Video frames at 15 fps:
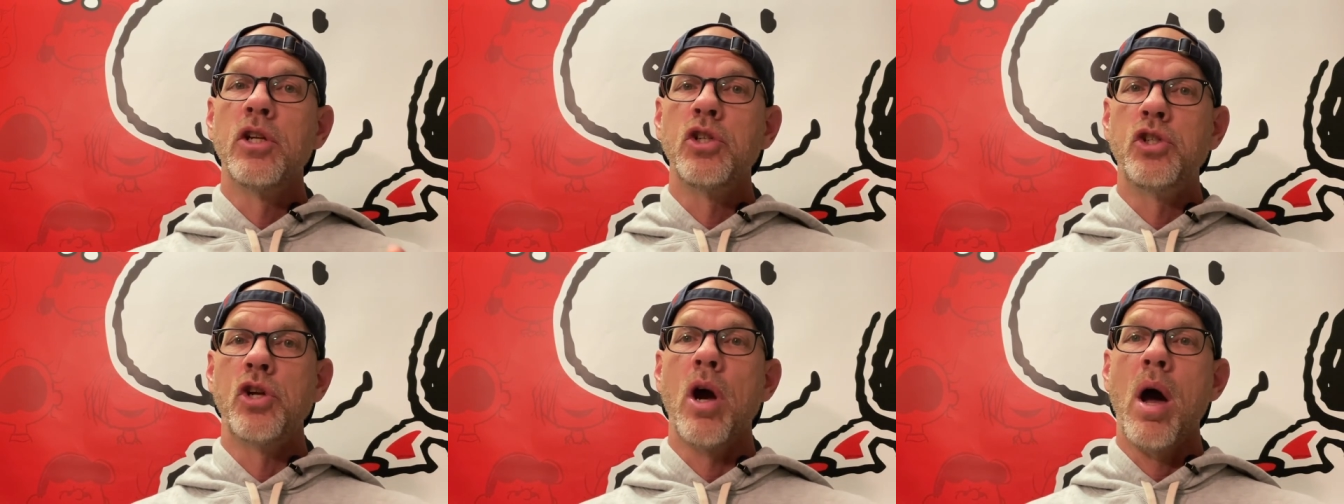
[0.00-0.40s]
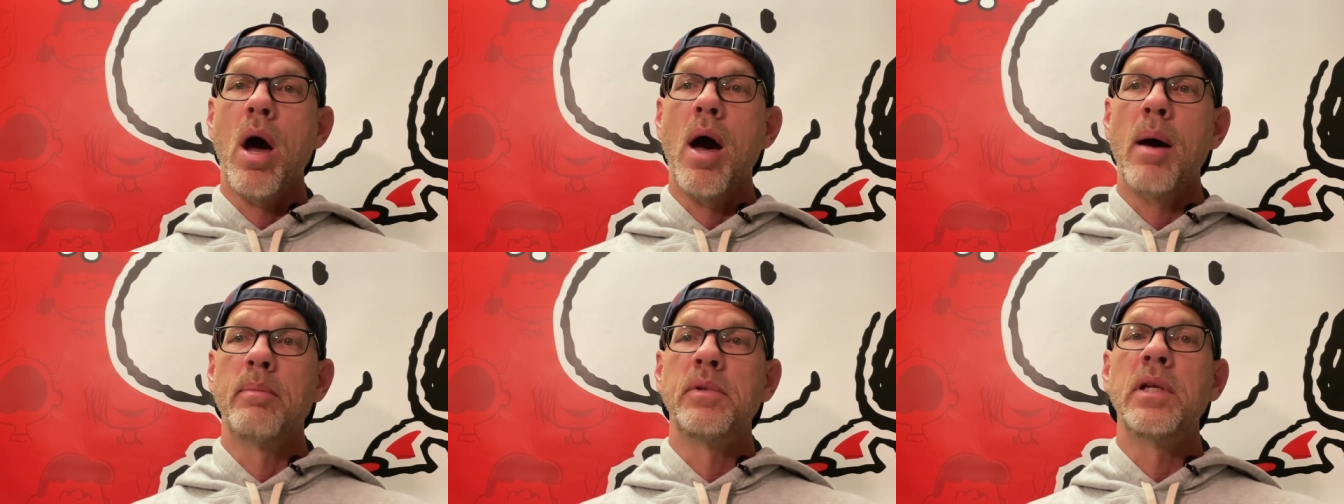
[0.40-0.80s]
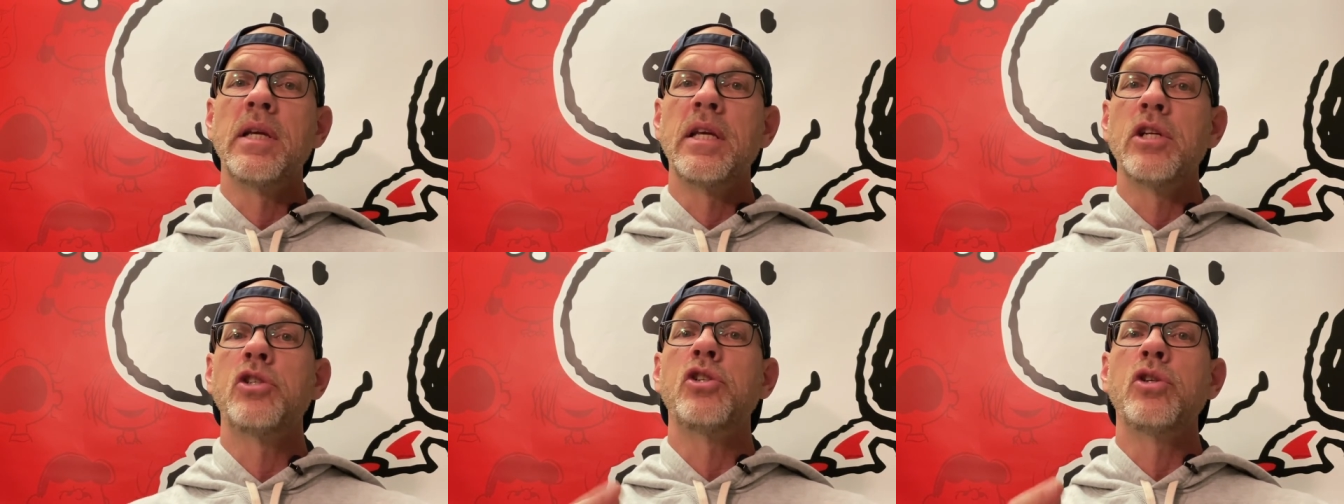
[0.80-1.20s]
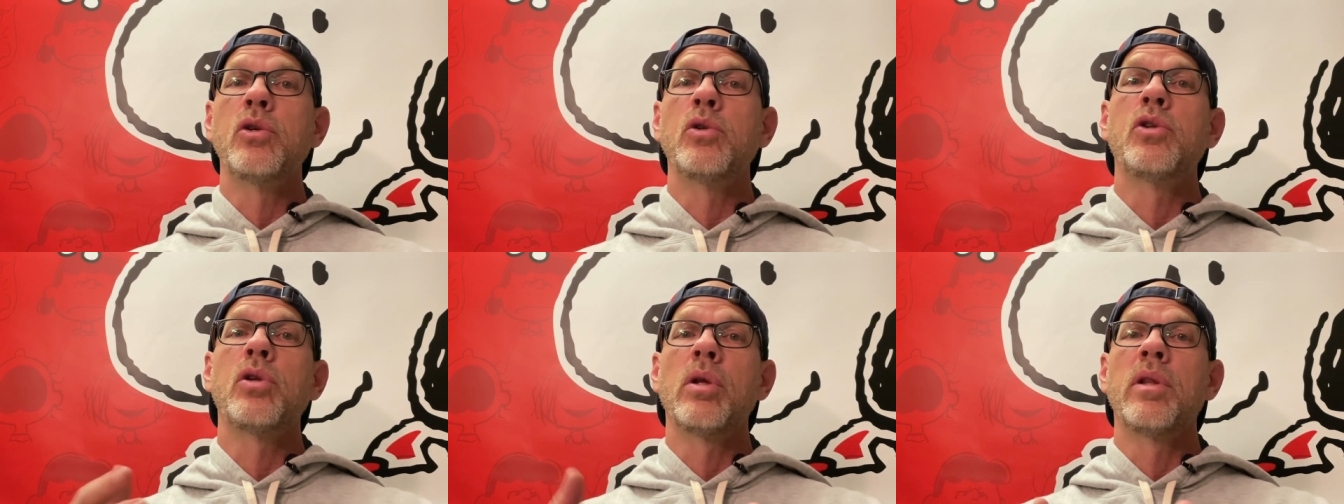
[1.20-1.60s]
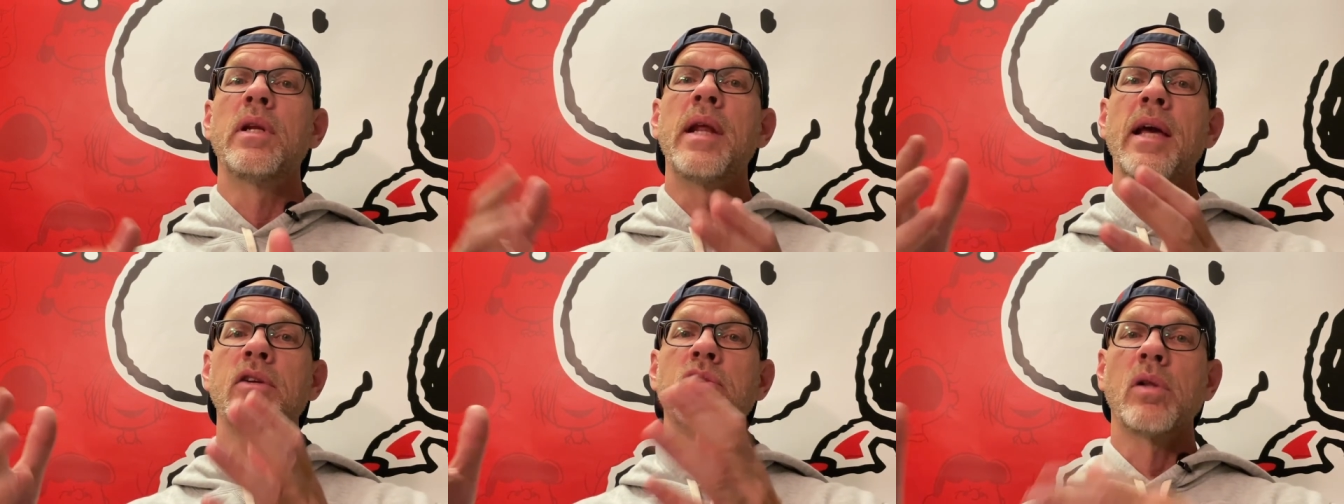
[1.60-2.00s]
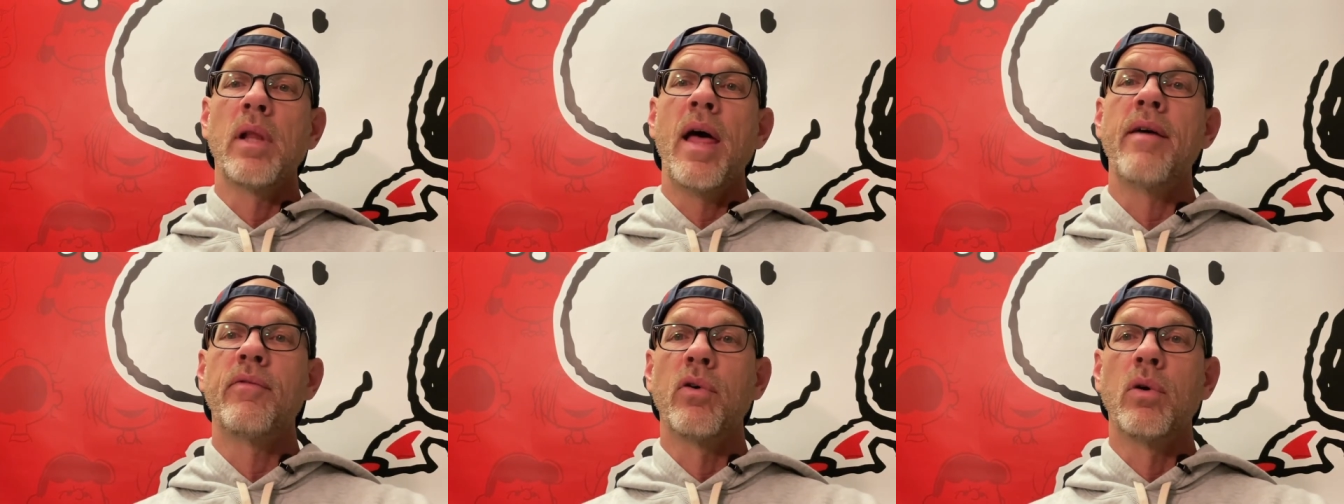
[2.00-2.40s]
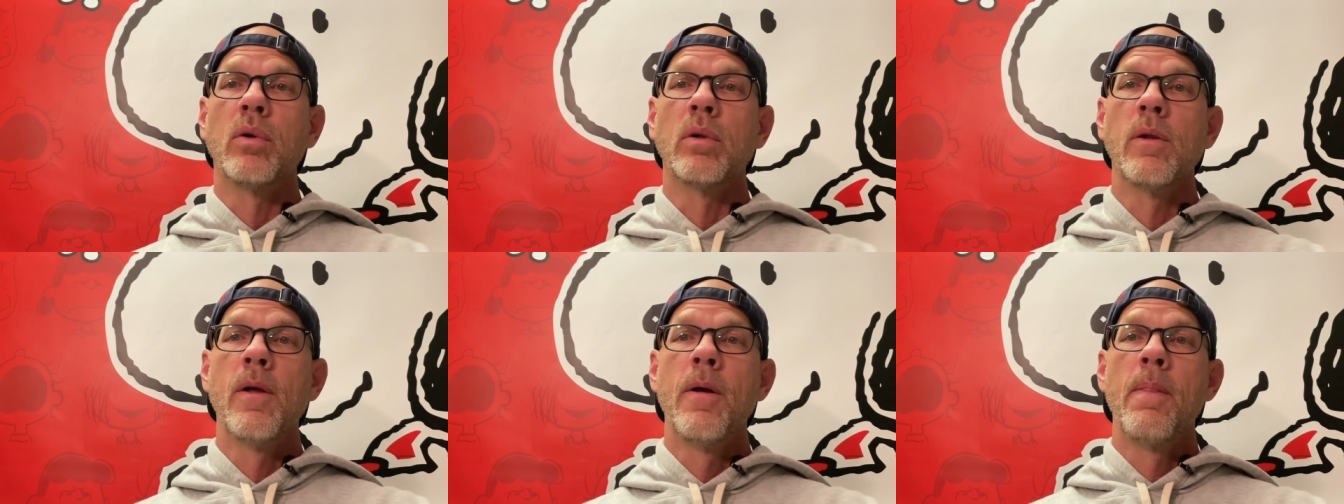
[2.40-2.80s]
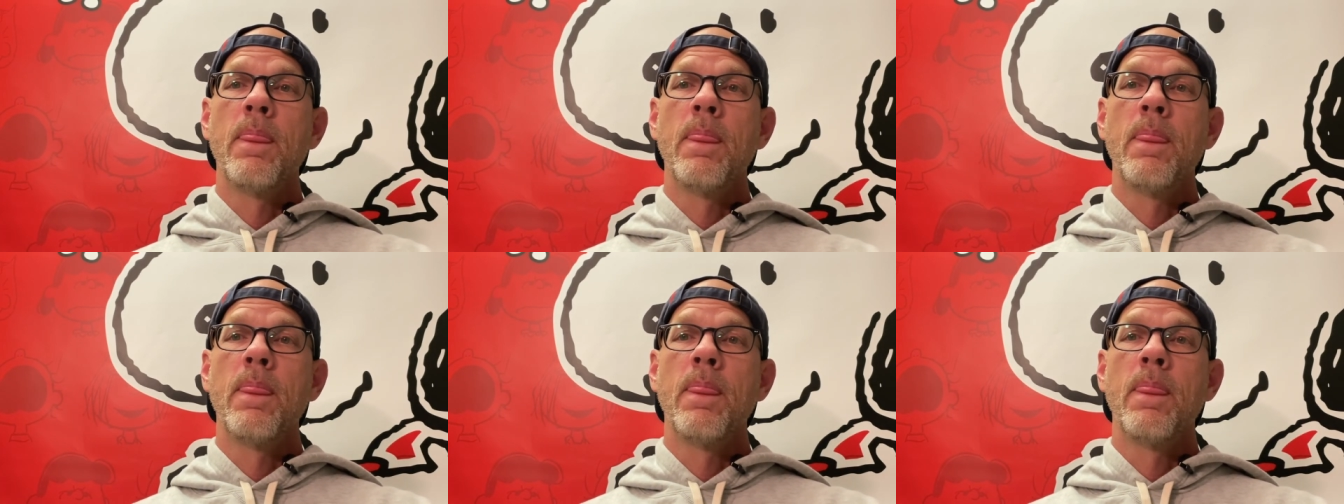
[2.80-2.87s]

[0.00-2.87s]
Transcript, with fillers: job to get you to the next level